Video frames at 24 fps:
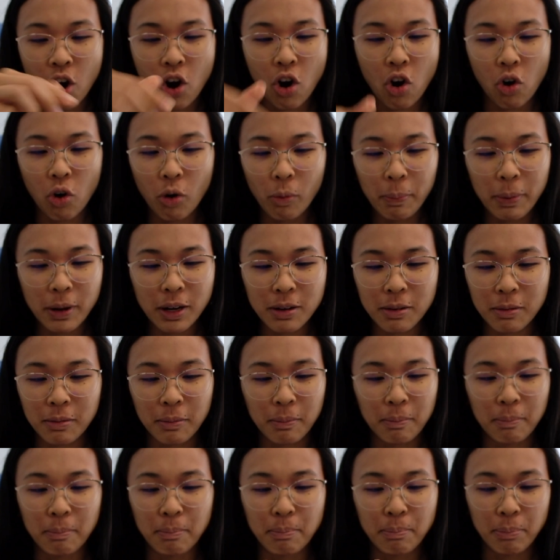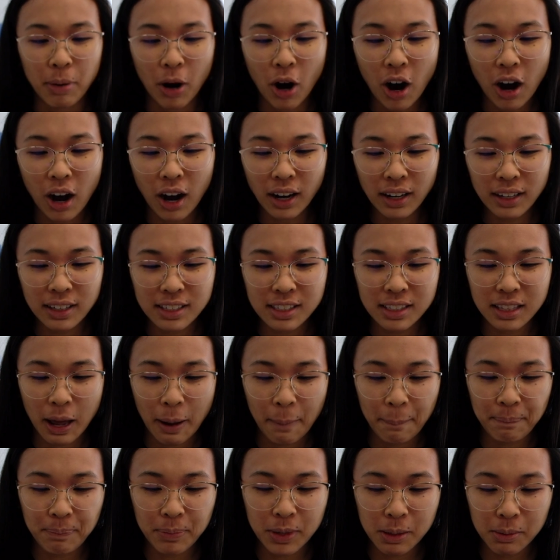open box
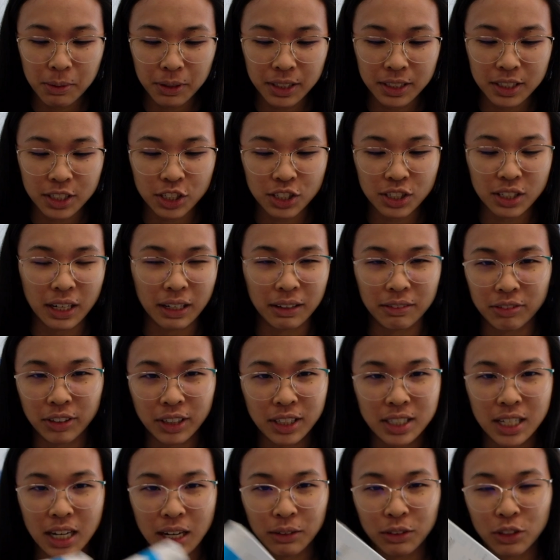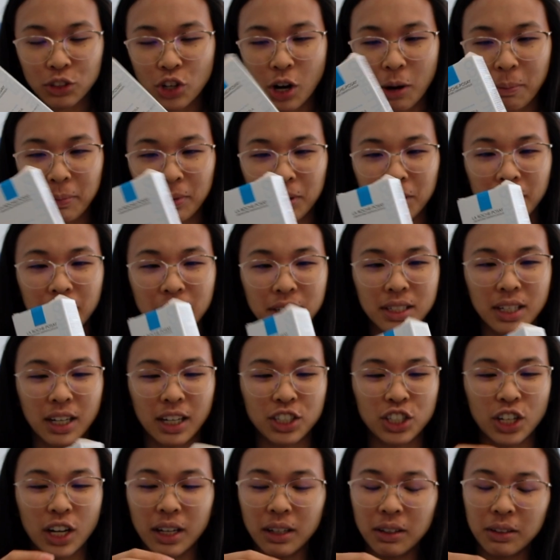that people can just like freaking take out the dropper and
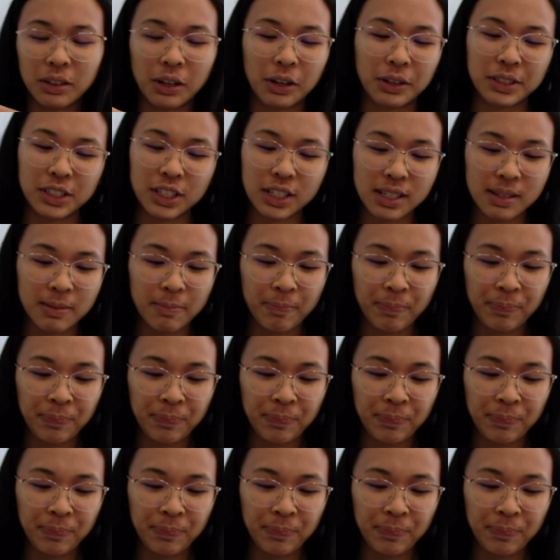touch. I don't know, it's just,